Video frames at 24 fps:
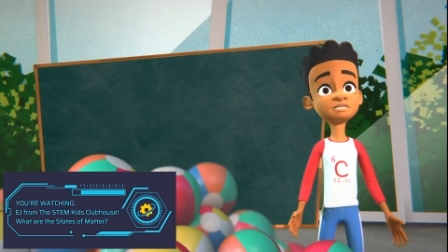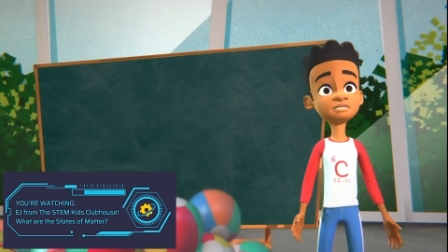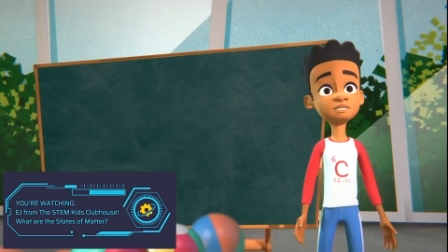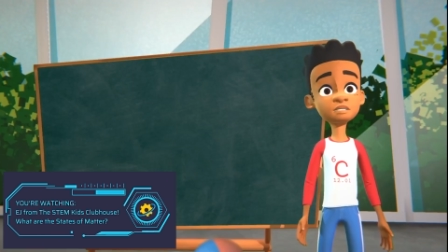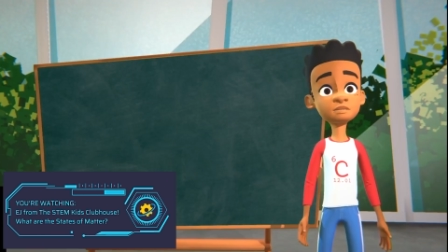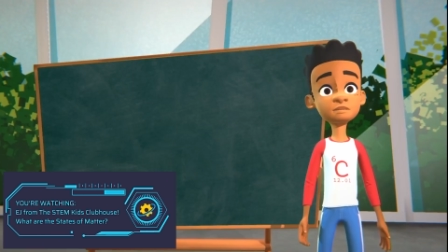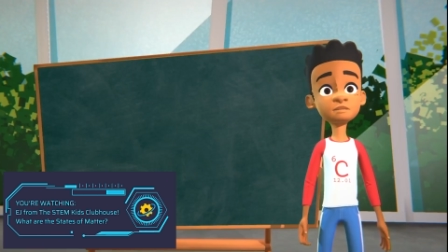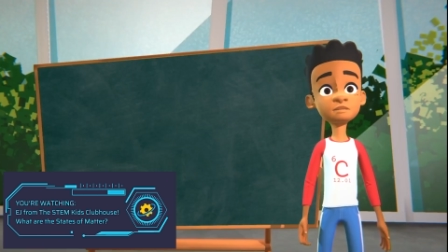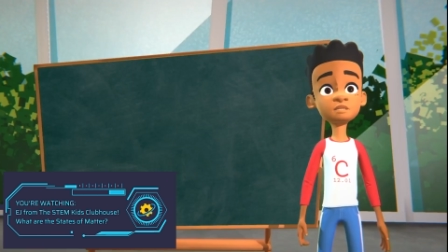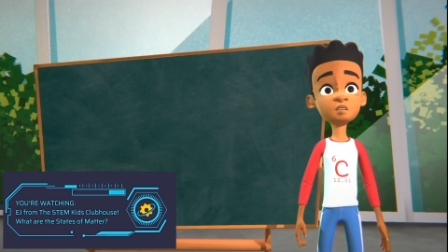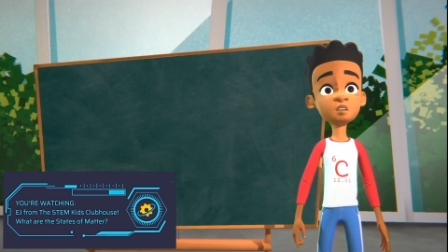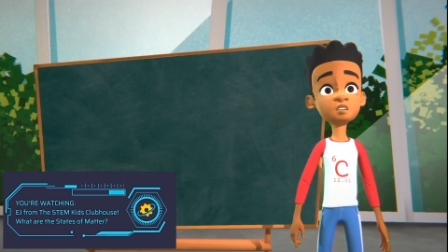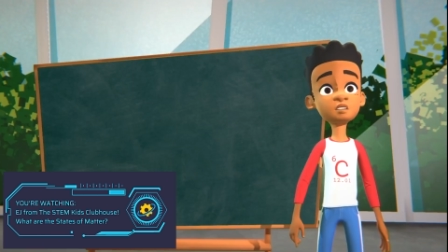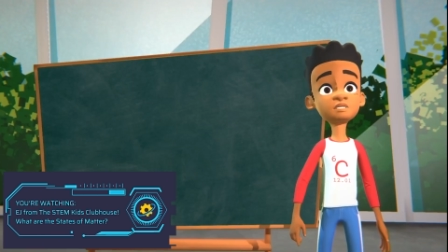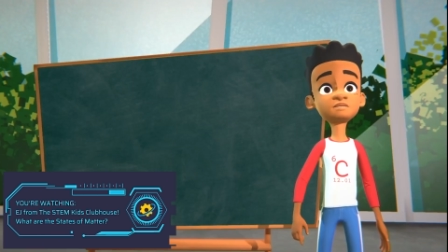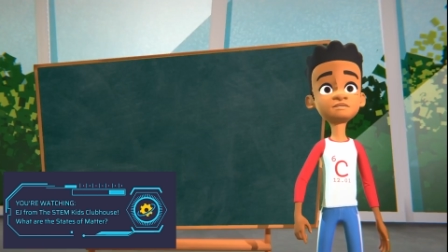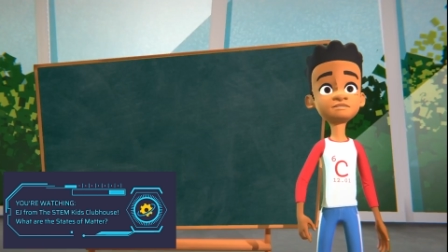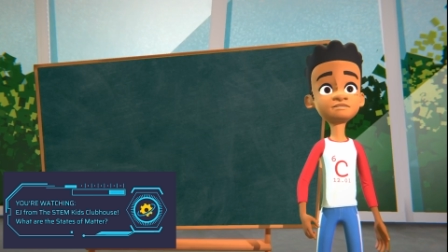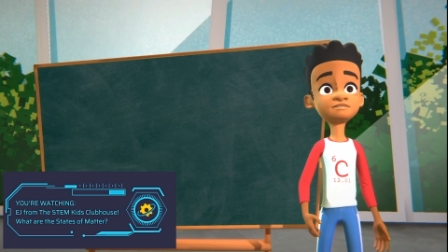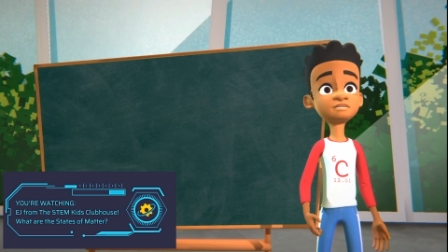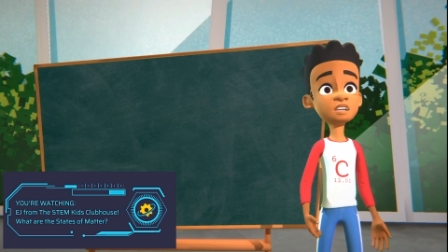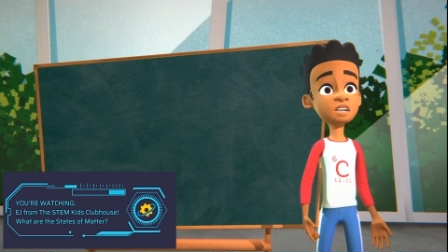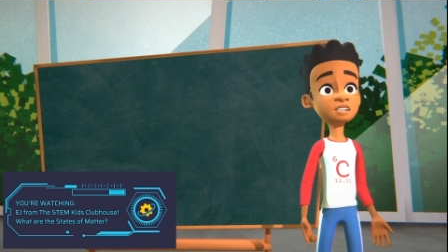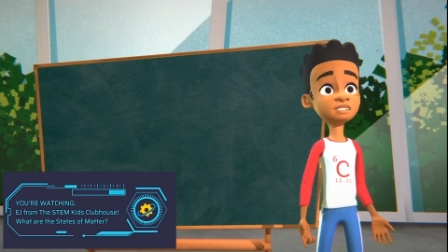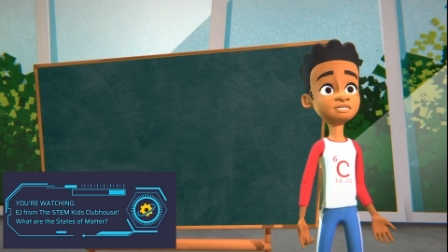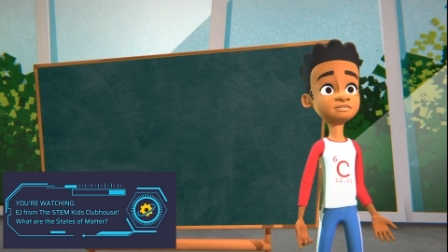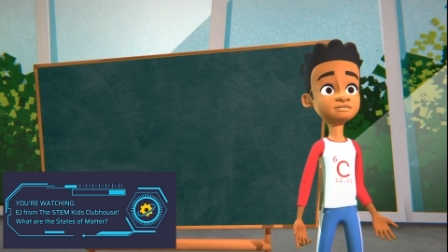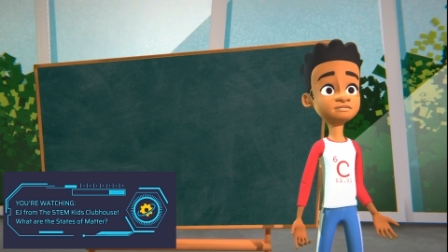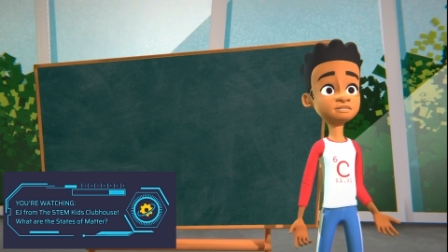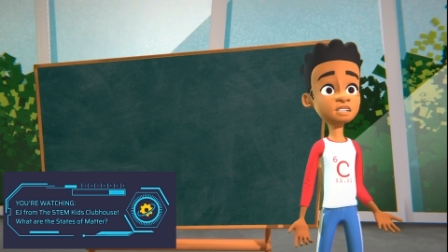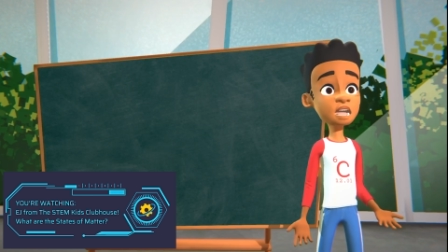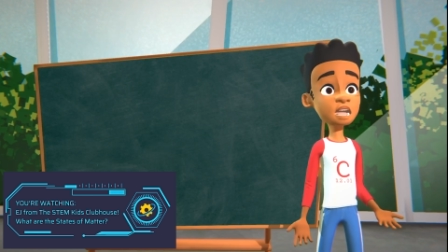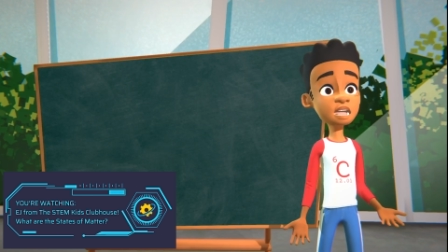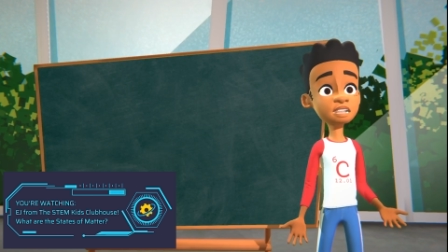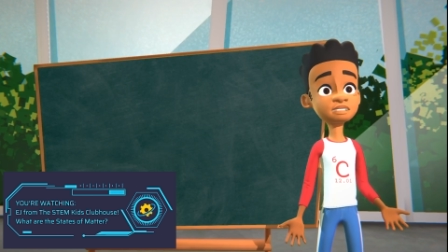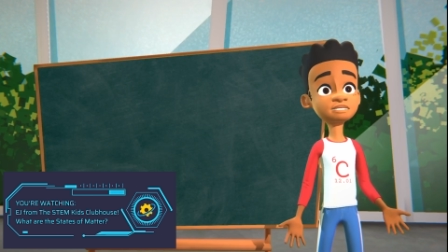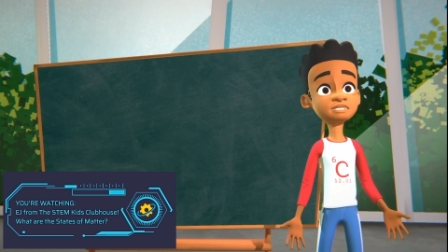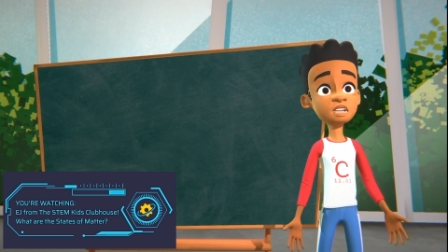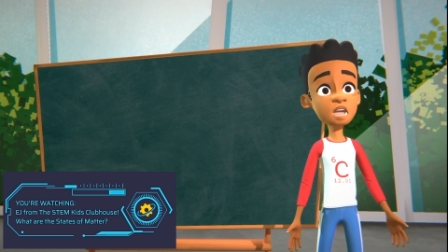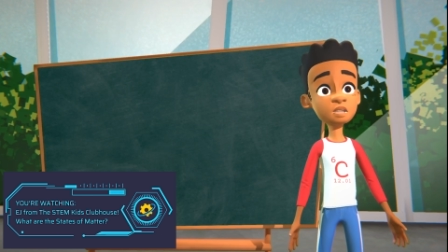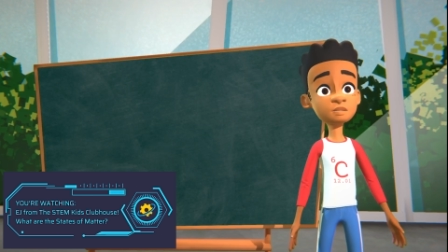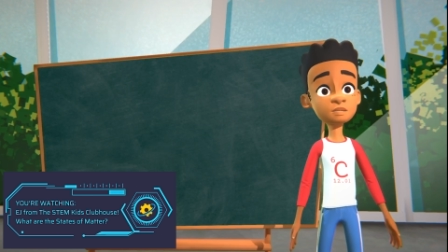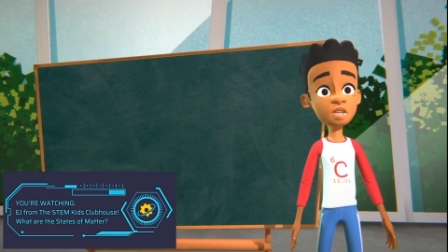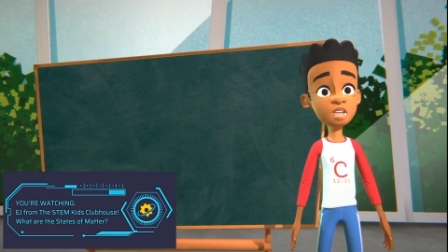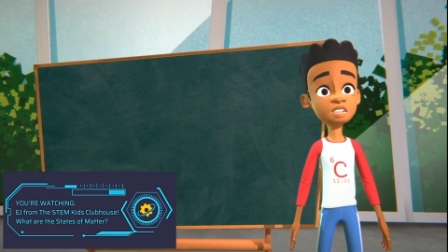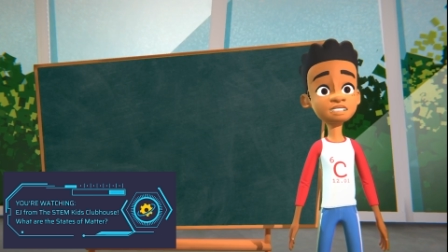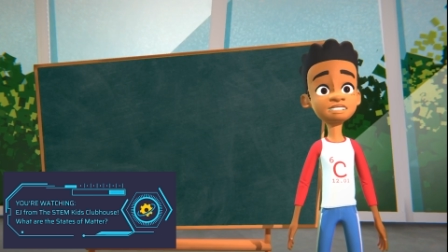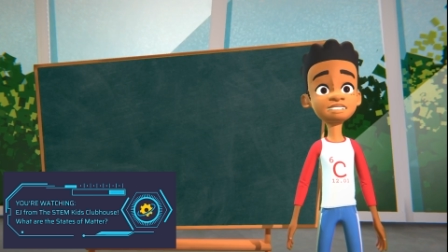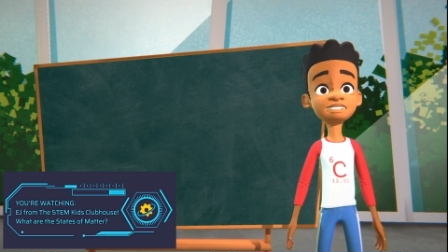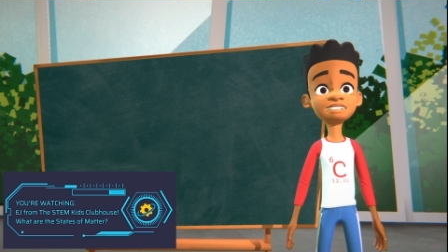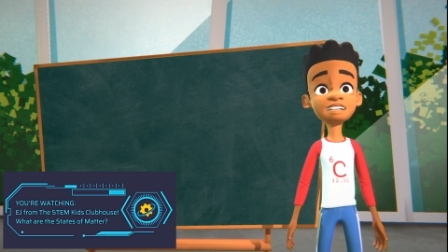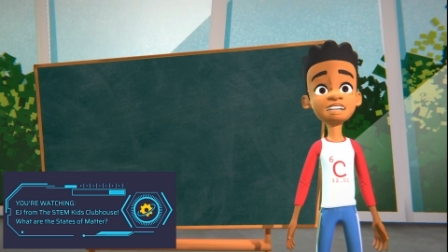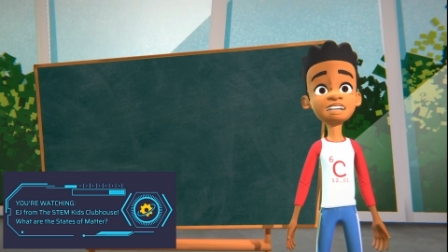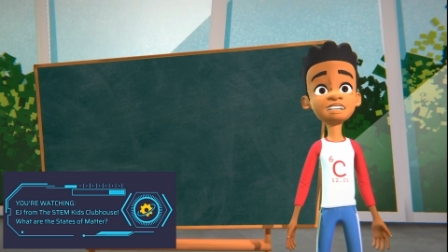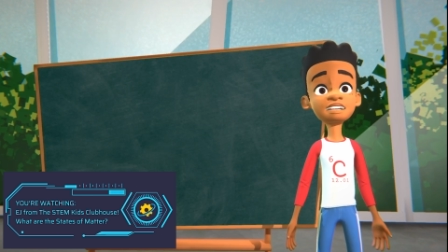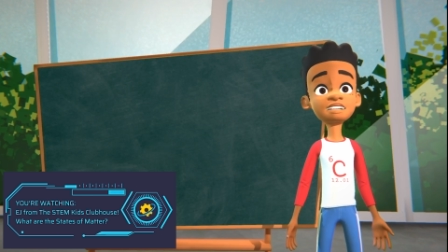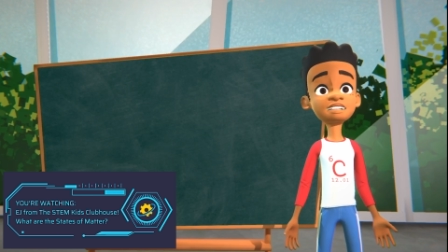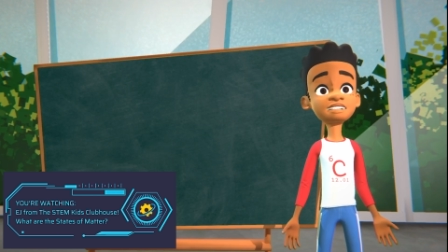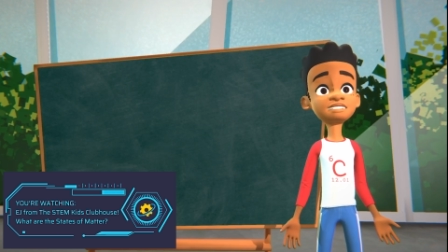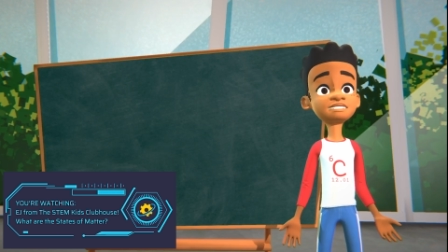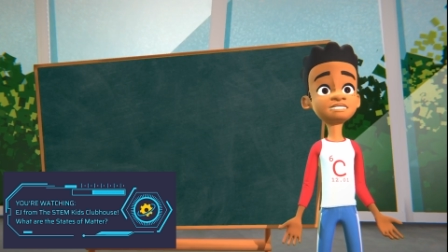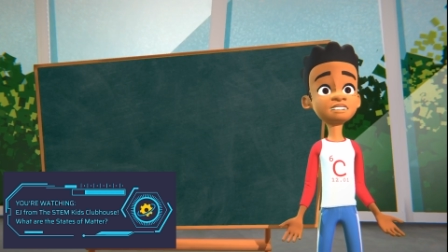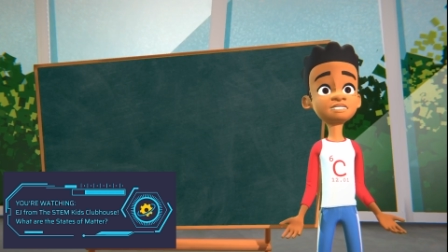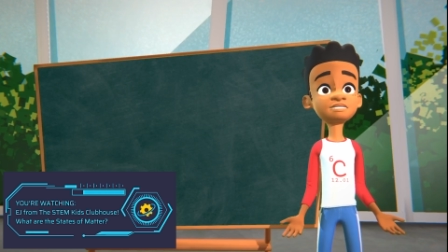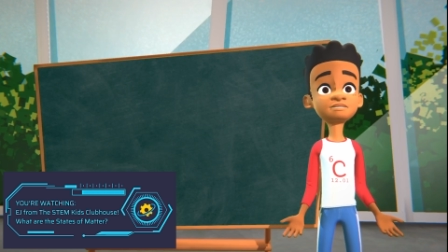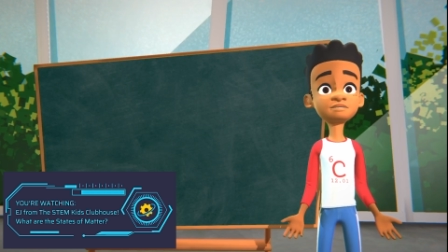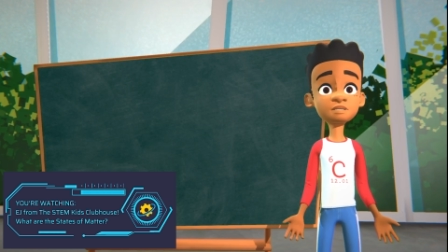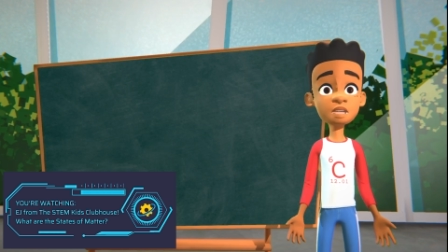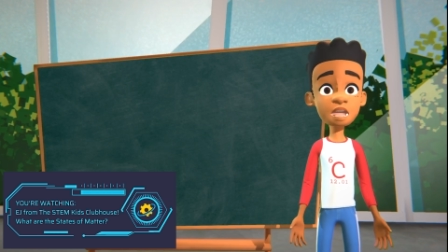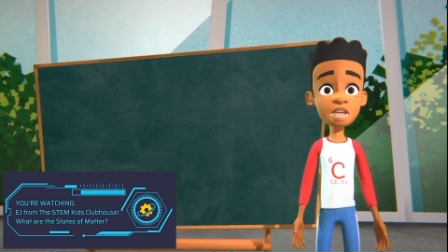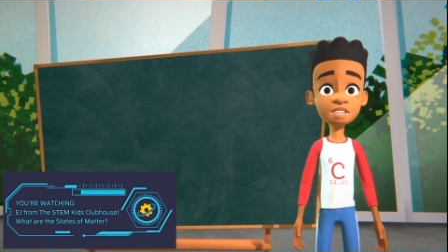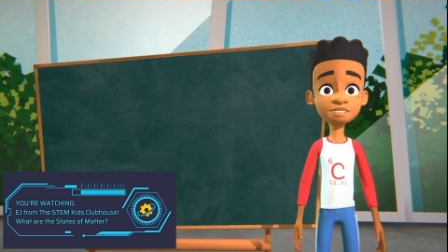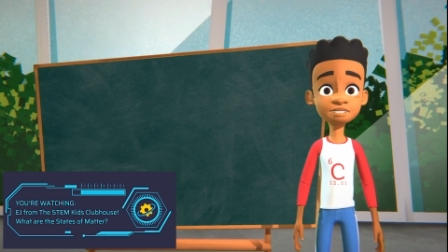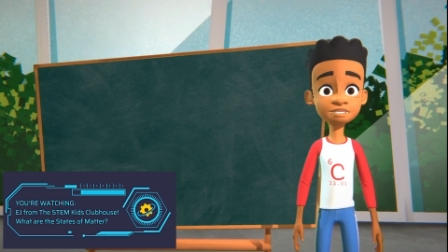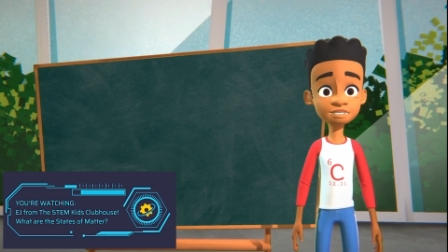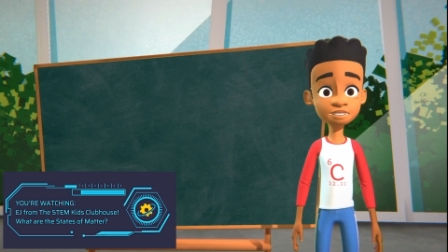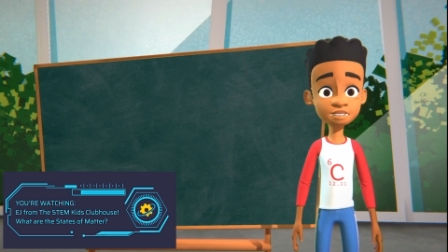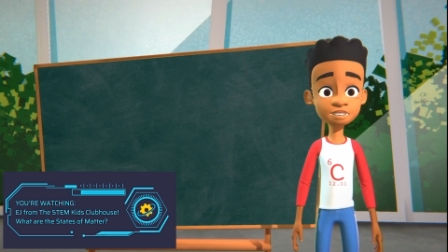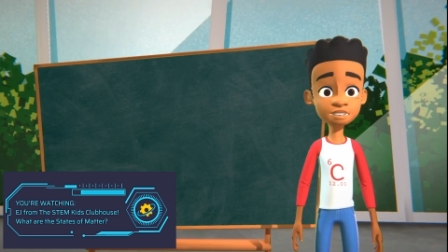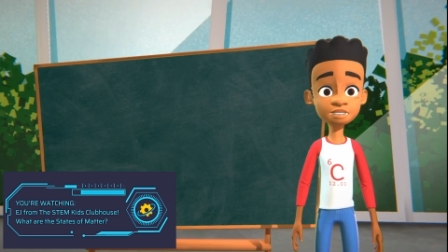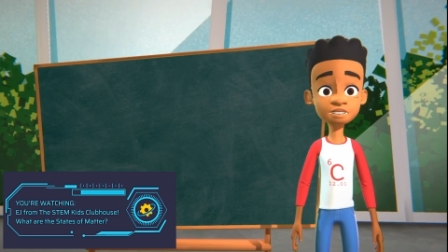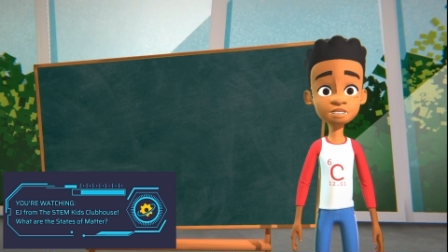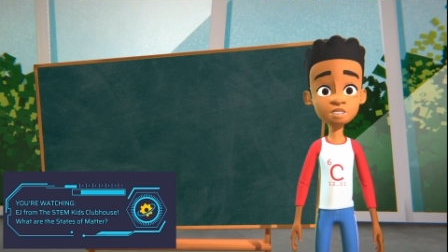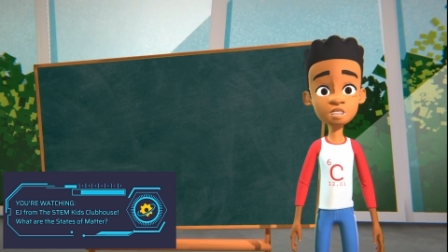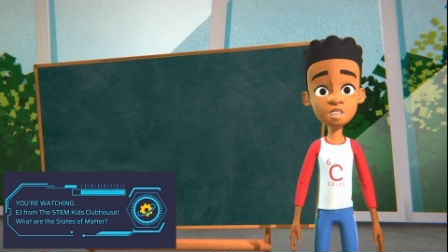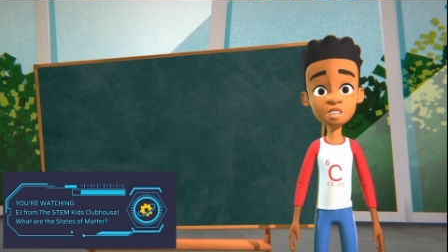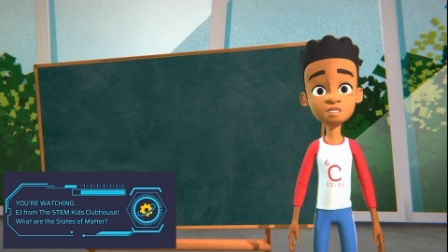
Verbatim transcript: into some more fun facts about stages of matter.